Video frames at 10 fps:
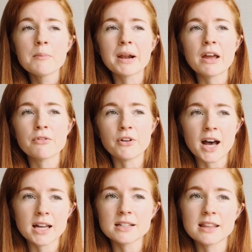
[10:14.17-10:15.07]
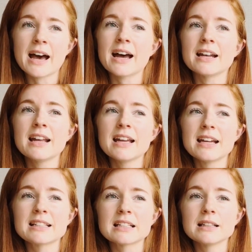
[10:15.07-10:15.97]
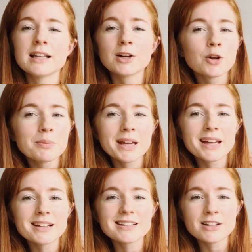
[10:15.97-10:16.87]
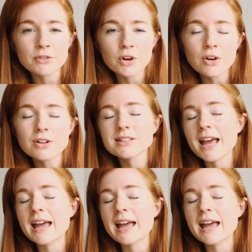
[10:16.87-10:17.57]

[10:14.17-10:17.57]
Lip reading: but I find that it's a little bit difficult,